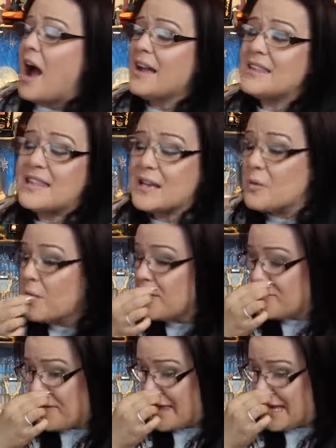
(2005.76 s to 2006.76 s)
I think
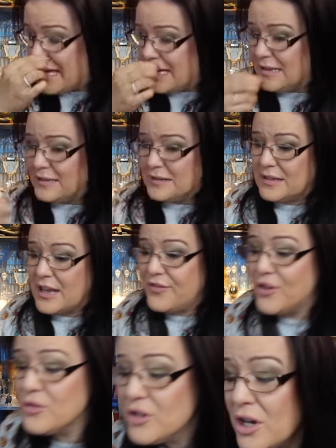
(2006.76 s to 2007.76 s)
with these,
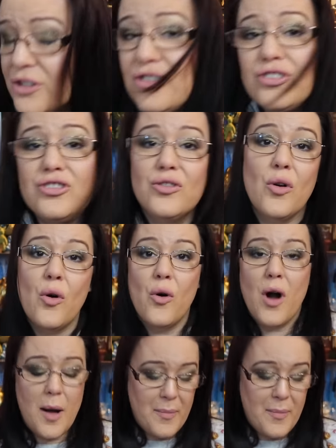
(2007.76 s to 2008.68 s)
if you're not sure